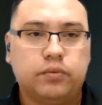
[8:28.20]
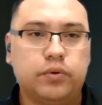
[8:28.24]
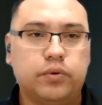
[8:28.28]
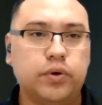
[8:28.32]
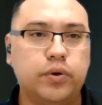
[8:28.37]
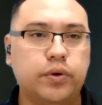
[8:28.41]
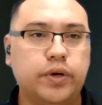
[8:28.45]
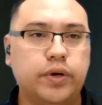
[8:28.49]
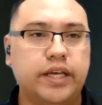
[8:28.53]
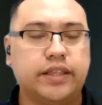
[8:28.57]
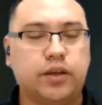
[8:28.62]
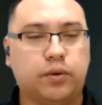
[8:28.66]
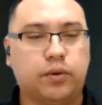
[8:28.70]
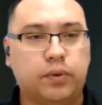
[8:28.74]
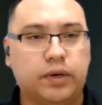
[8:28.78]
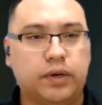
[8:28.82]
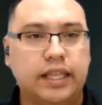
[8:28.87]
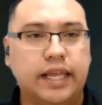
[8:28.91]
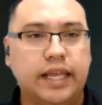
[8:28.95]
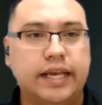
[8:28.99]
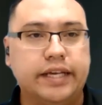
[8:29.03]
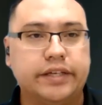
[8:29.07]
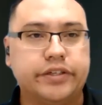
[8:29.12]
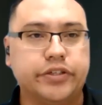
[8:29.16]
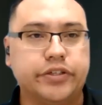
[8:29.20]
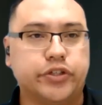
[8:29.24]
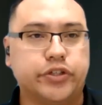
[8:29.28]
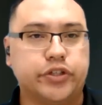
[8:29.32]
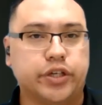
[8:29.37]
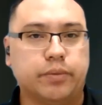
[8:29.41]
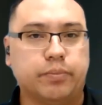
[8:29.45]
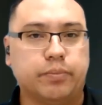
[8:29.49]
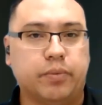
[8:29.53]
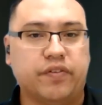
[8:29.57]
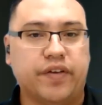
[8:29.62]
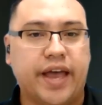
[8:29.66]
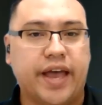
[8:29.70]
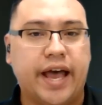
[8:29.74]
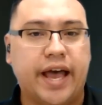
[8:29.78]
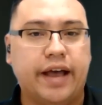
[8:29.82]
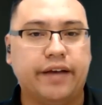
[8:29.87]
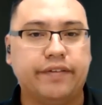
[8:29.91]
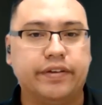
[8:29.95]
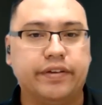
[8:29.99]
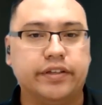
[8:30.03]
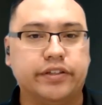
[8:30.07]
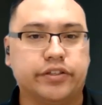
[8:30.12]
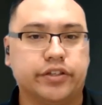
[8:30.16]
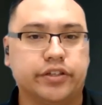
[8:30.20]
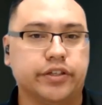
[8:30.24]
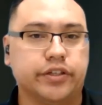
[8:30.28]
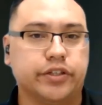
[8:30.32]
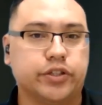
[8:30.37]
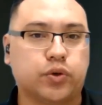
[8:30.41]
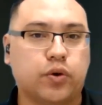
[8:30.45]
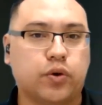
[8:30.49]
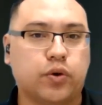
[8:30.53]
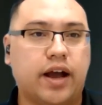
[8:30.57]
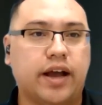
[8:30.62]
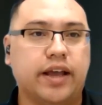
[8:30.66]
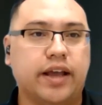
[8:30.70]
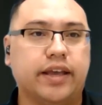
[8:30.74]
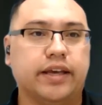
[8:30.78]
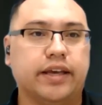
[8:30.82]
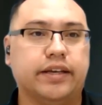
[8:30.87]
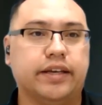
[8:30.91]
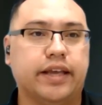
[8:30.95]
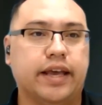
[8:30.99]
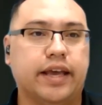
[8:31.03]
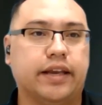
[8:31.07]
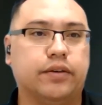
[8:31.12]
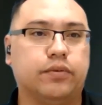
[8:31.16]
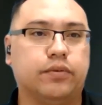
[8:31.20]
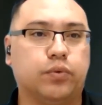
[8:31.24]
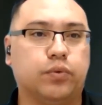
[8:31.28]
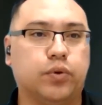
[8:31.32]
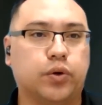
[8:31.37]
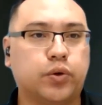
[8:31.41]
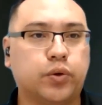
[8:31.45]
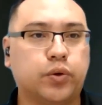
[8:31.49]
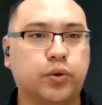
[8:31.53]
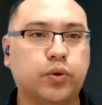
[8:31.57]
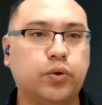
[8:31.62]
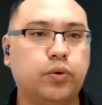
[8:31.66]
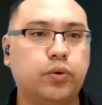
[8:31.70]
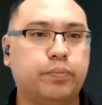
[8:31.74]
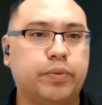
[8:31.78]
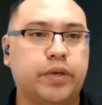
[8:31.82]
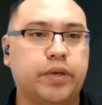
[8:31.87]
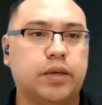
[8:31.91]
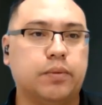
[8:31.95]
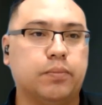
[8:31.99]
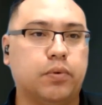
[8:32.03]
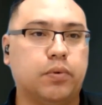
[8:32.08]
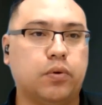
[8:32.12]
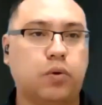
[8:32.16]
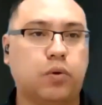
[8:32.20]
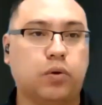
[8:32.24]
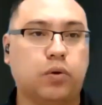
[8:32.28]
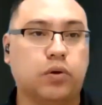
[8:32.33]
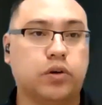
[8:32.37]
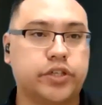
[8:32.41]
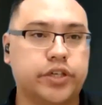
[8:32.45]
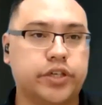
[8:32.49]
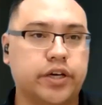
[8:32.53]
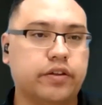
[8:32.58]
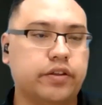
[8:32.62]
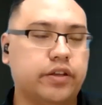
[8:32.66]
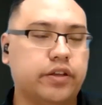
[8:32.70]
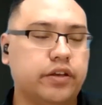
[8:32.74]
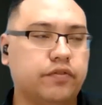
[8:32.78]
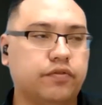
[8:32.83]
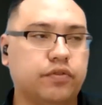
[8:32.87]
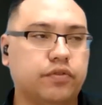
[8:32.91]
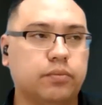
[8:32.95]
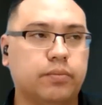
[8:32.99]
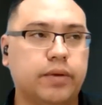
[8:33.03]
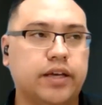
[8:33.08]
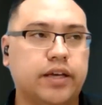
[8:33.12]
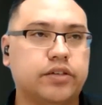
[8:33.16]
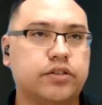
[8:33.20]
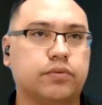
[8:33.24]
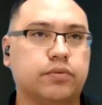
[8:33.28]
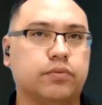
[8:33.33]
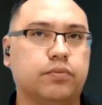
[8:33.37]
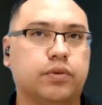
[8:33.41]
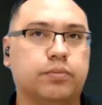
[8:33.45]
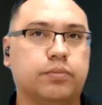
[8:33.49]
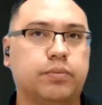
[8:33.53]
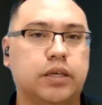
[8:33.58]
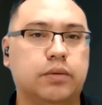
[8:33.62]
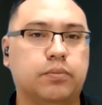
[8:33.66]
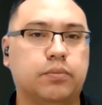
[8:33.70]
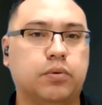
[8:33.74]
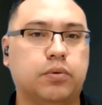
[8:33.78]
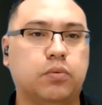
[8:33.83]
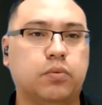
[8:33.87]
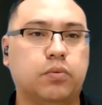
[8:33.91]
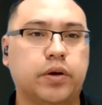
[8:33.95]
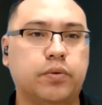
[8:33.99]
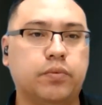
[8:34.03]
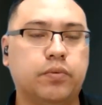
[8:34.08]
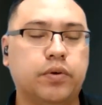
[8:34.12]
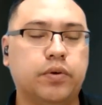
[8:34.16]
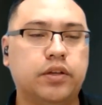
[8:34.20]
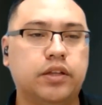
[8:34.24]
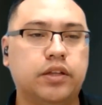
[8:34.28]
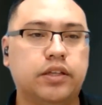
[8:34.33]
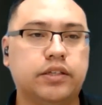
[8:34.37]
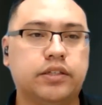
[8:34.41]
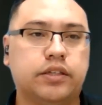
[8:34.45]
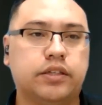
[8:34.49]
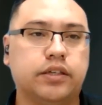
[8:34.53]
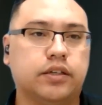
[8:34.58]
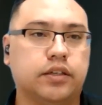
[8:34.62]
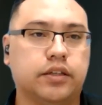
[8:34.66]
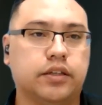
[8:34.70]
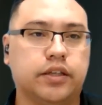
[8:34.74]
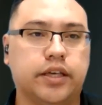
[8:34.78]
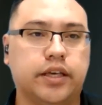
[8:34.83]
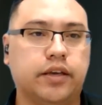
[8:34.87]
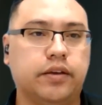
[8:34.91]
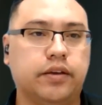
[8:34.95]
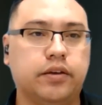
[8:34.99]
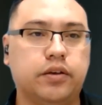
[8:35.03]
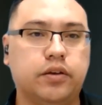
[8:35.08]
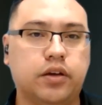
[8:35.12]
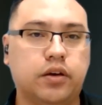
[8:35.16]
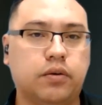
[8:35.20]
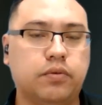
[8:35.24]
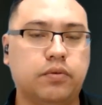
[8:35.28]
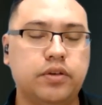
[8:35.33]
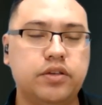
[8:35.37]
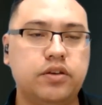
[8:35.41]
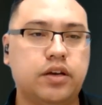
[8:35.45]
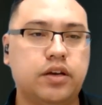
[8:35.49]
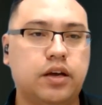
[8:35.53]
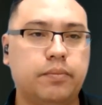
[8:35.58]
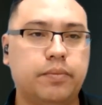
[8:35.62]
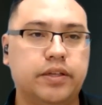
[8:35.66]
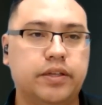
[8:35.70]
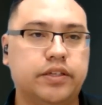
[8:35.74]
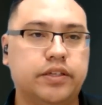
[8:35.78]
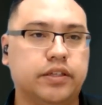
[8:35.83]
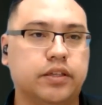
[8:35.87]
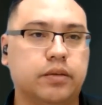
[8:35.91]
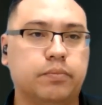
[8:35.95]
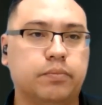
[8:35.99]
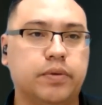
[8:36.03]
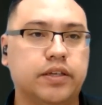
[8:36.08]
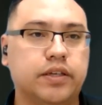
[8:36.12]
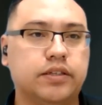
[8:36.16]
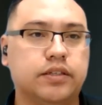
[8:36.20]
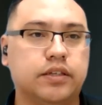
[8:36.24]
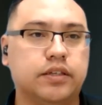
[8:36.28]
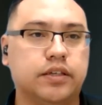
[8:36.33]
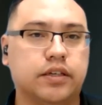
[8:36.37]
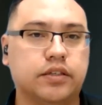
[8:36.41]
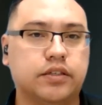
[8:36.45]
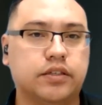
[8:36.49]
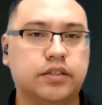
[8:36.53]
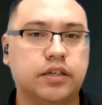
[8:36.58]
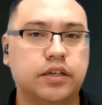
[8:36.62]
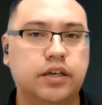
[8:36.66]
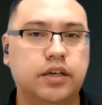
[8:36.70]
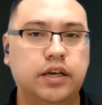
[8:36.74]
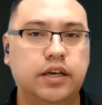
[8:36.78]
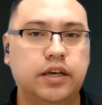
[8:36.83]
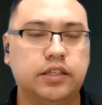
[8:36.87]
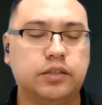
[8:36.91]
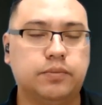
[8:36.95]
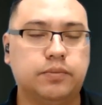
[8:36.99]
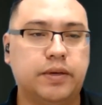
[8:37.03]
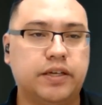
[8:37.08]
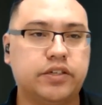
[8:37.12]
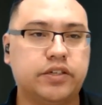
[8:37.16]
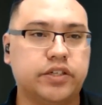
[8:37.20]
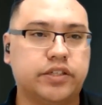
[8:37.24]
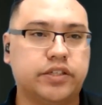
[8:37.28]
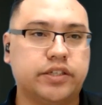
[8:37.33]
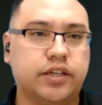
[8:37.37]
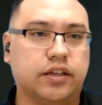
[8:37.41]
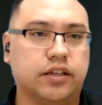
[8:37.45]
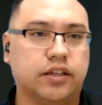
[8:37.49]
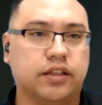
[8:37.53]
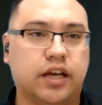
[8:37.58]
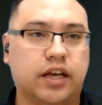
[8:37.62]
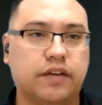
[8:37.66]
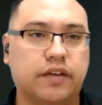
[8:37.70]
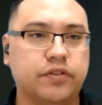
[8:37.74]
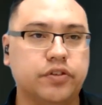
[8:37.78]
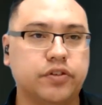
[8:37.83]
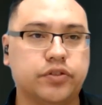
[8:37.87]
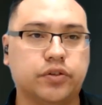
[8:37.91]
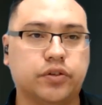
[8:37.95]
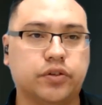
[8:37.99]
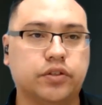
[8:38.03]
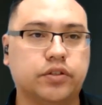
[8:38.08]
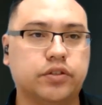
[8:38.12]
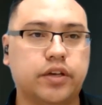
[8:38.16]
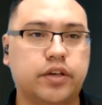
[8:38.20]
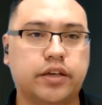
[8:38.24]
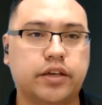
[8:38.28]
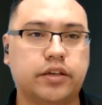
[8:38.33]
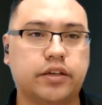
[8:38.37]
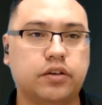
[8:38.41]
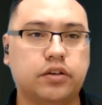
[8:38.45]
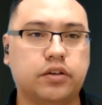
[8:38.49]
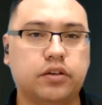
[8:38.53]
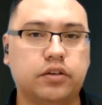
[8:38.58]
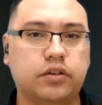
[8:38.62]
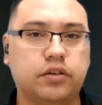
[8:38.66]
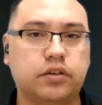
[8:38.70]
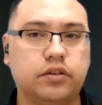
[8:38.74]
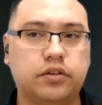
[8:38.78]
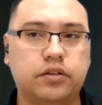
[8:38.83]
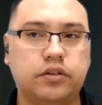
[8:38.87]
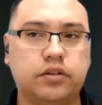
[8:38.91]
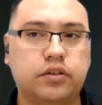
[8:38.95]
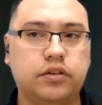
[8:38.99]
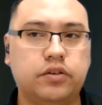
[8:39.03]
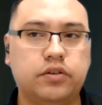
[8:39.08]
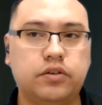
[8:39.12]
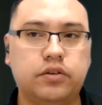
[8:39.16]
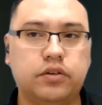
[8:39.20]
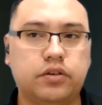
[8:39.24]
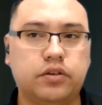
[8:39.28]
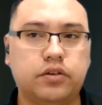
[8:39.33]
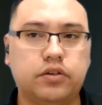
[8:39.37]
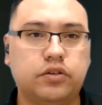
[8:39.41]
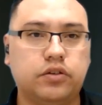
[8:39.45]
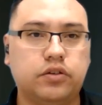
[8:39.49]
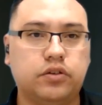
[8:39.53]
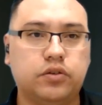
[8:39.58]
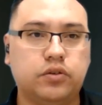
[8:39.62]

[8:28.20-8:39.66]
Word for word: ruining the relationship of having to try and, and recruit people or share the information with people when realistically, you know, when you come into the business, especially selling life insurance, like you